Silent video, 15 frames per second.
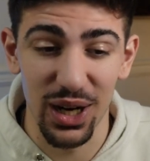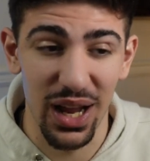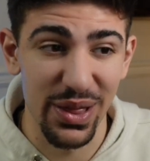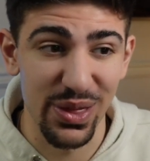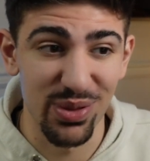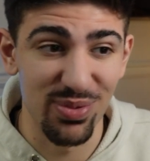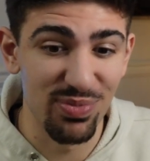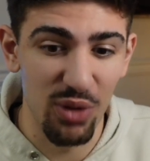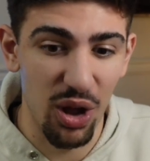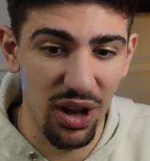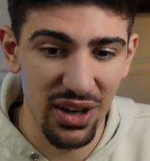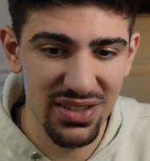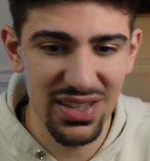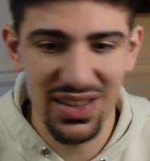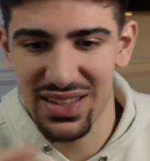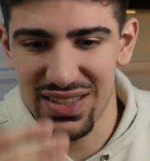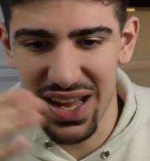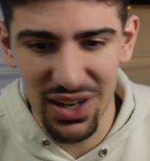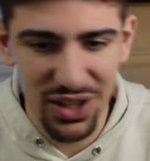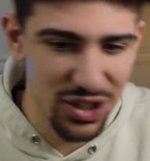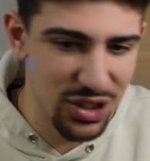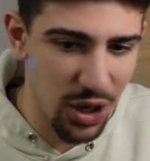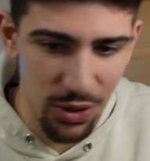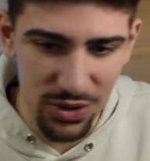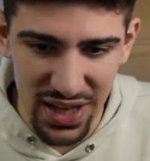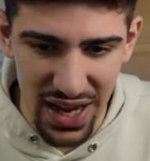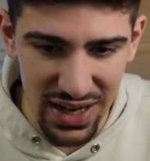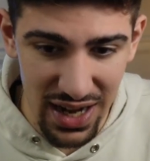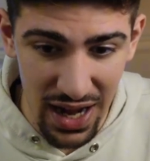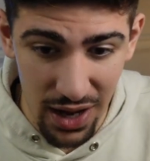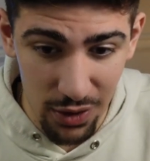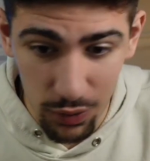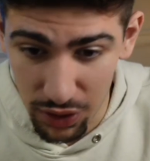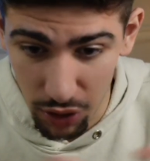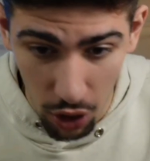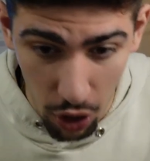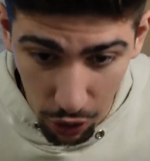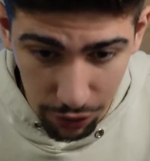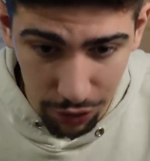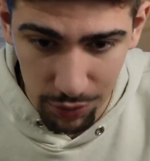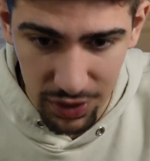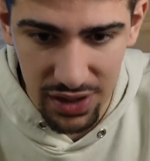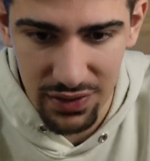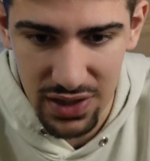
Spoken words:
and honestly, this kind of goes hand in hand with all three of